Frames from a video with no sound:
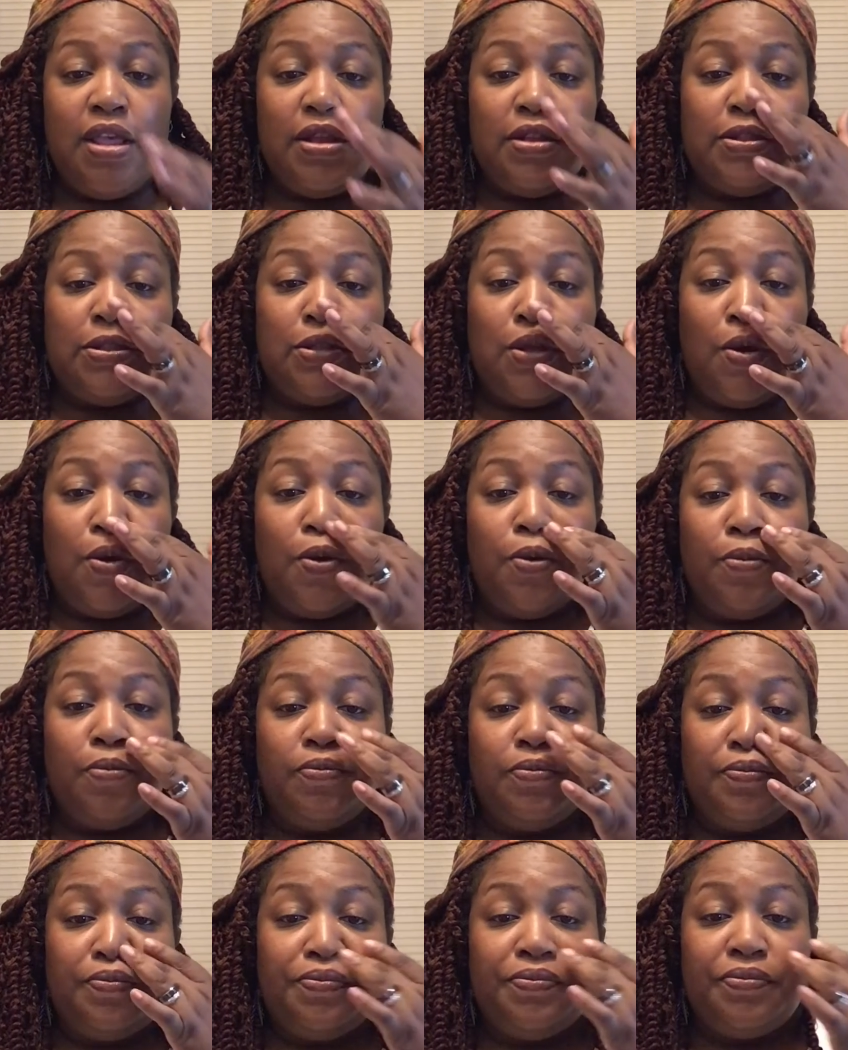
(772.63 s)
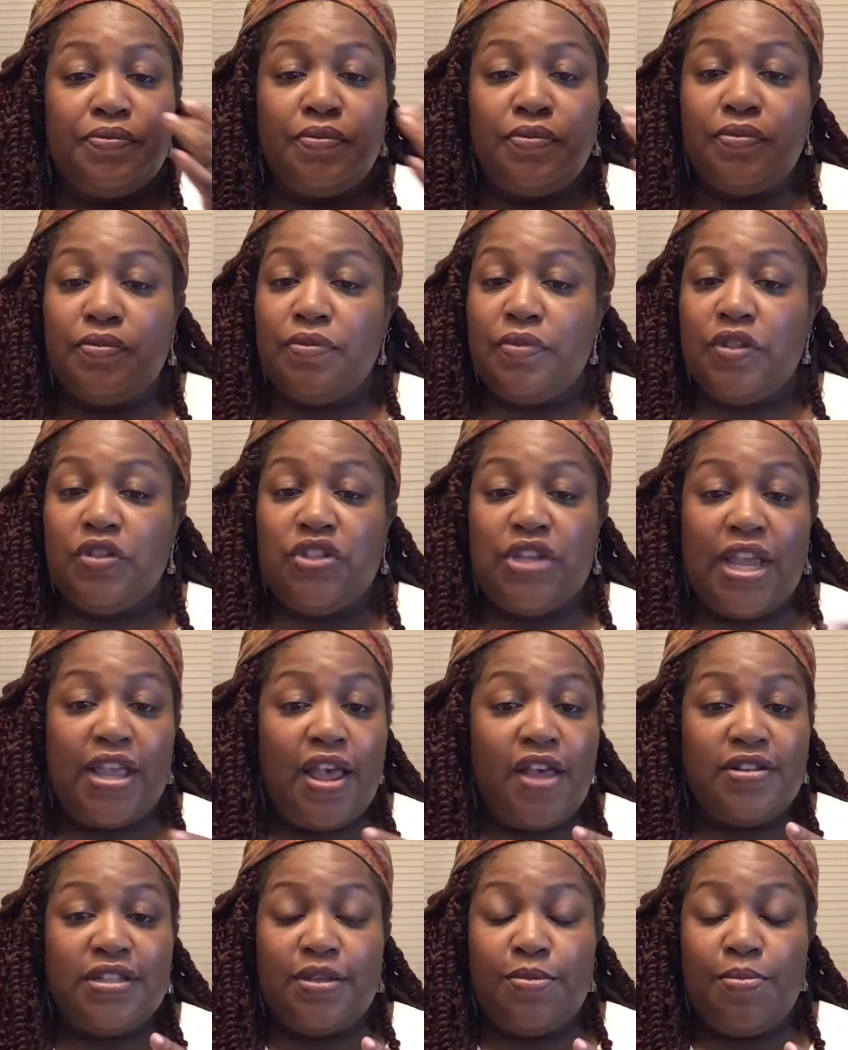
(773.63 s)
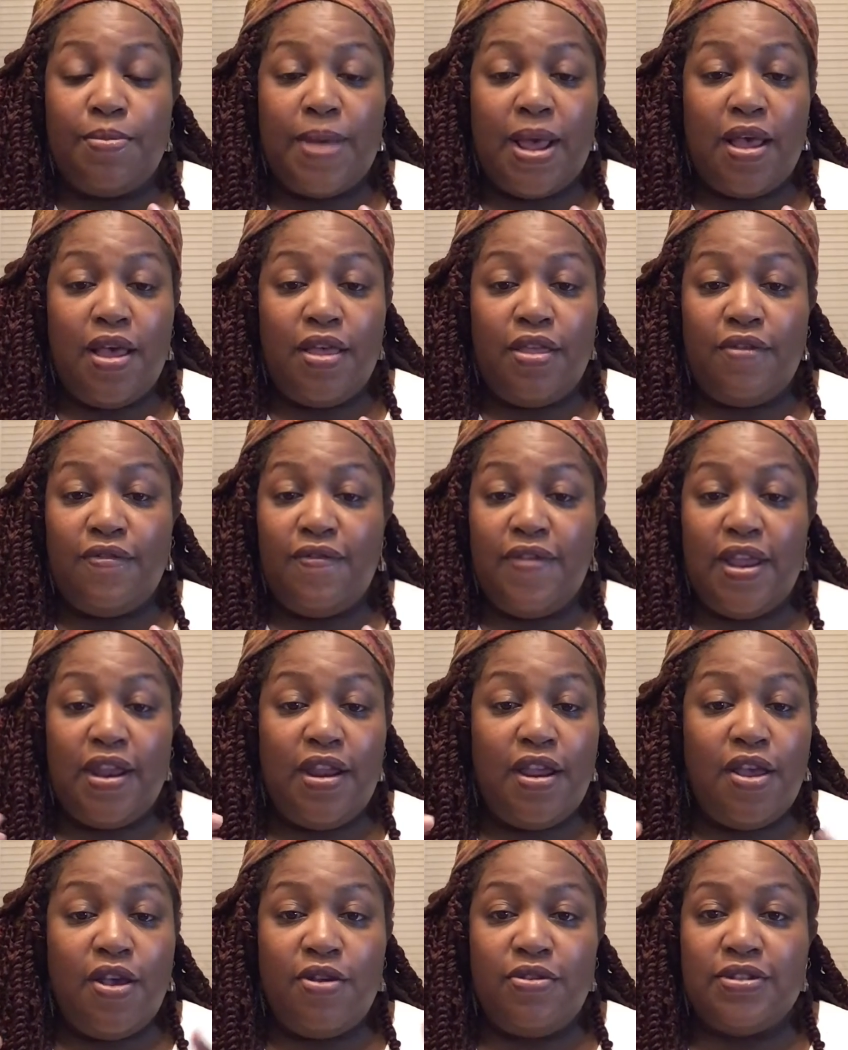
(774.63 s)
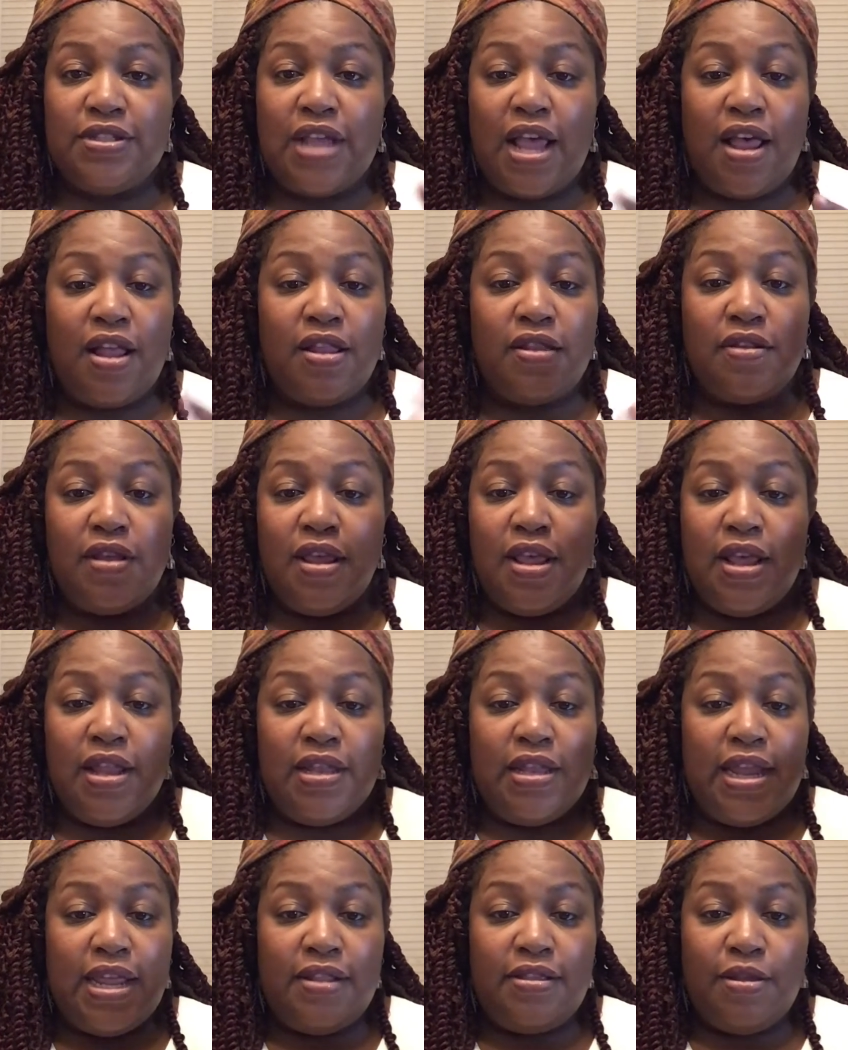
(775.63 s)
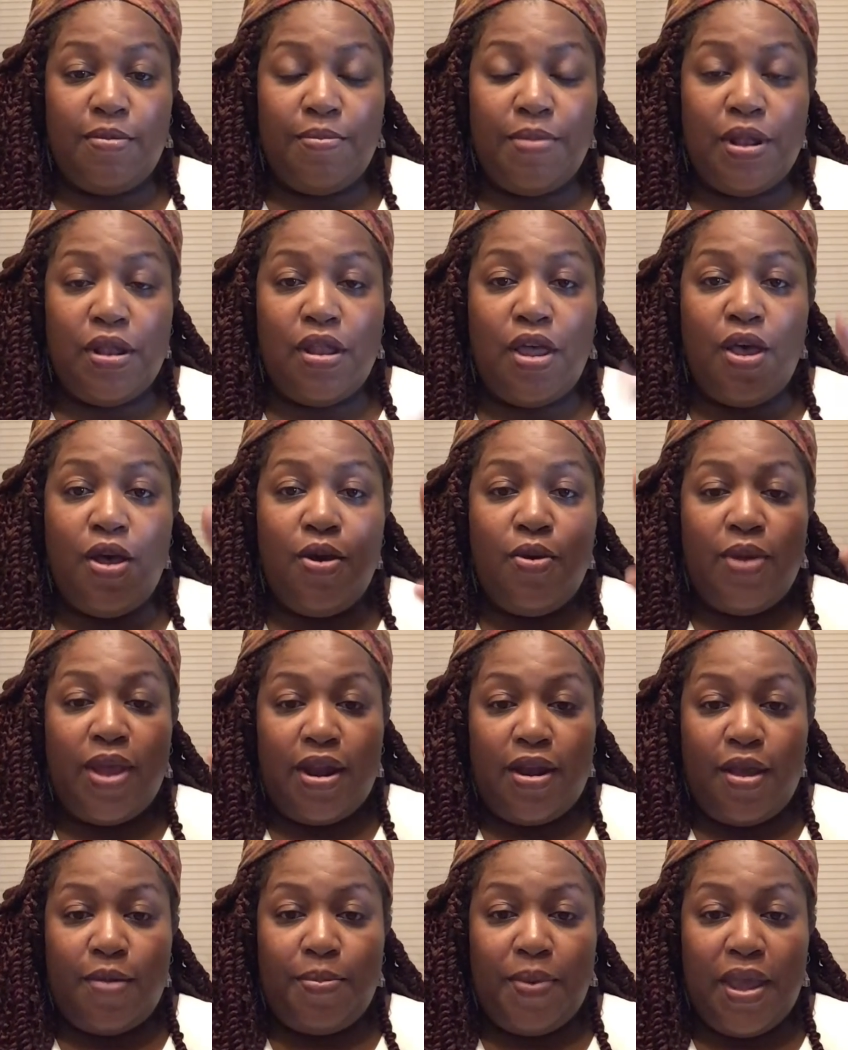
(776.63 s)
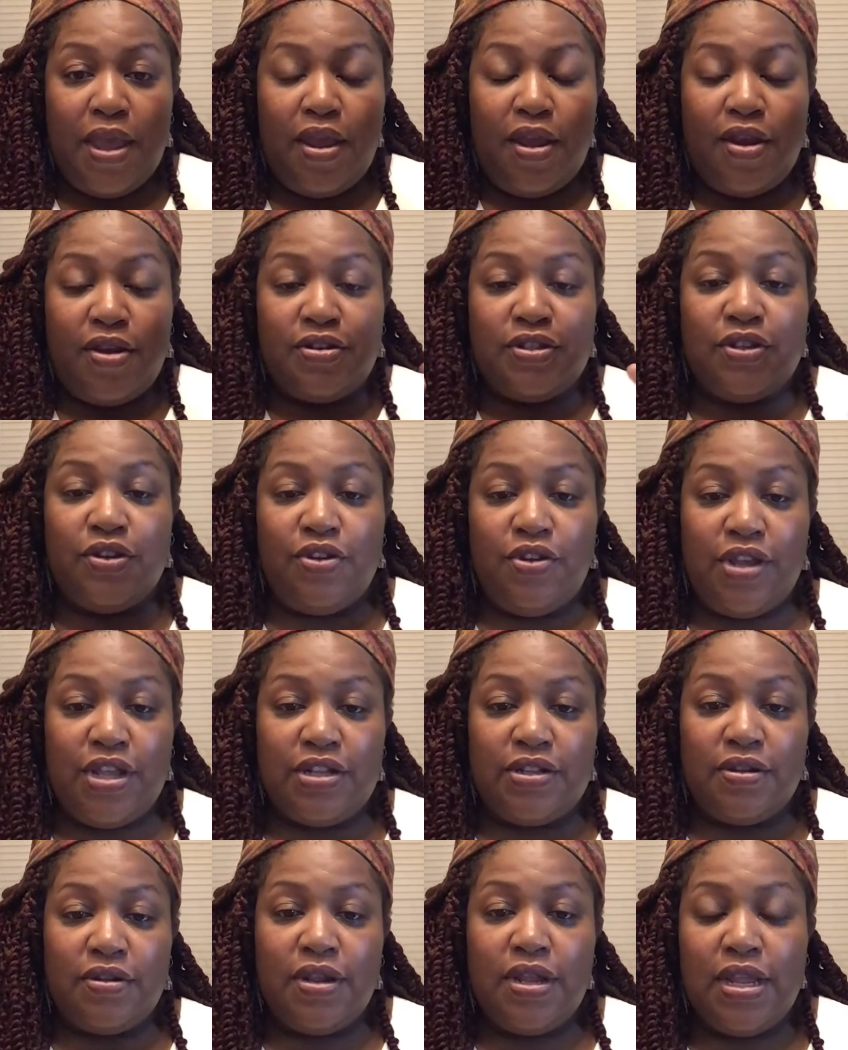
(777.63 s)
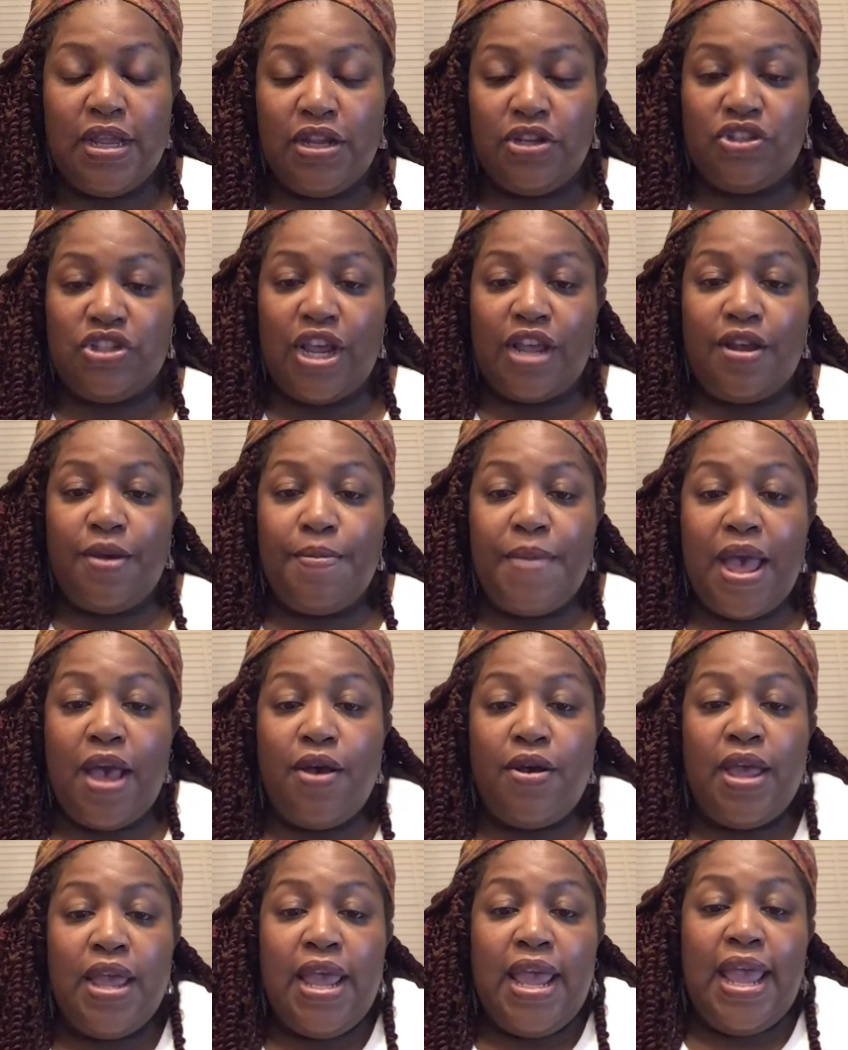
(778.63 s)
So check out some of my other videos. I'll link them below and up here so you can check them out.